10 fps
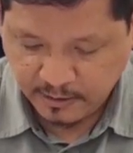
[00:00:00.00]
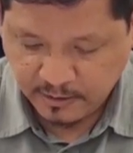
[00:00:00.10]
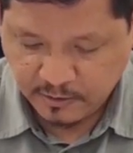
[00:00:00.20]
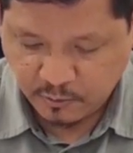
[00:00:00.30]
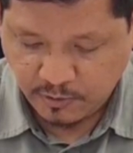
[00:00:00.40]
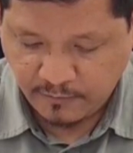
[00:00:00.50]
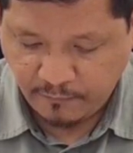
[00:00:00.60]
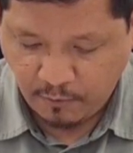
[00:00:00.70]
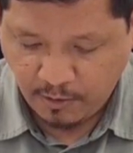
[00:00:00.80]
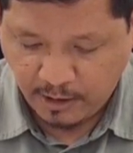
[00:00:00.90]
So
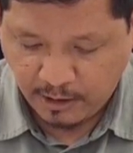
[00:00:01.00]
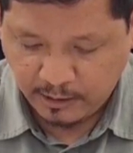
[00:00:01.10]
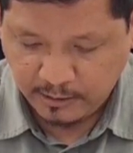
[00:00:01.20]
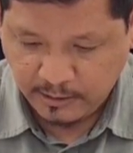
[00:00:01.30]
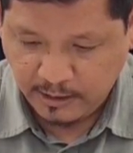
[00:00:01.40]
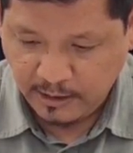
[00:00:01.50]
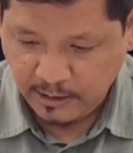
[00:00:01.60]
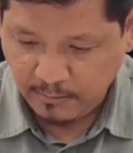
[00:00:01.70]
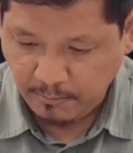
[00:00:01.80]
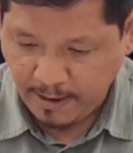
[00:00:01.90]
therefore,
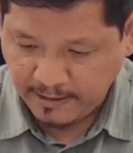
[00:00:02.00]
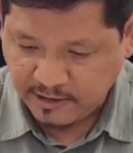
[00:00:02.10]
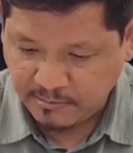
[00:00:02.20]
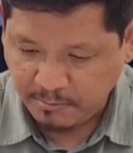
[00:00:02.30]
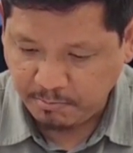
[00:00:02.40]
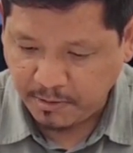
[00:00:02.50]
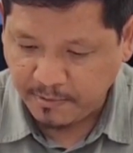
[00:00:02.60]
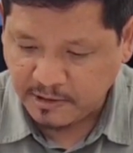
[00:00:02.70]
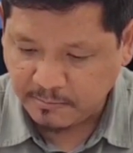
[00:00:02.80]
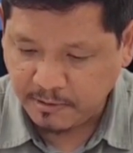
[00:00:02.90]
the maximum
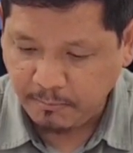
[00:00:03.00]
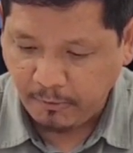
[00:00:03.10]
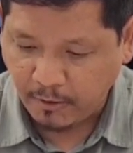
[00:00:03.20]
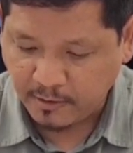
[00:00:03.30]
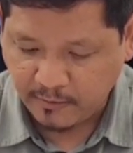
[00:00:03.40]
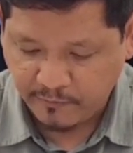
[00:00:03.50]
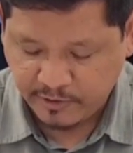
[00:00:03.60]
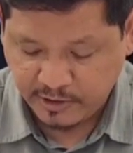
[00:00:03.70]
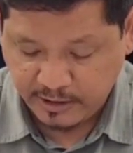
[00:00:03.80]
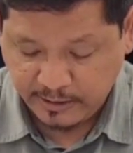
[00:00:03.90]
permissible plot
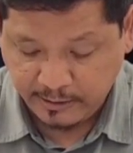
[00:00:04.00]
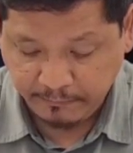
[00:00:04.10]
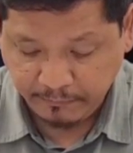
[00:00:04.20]
coverage area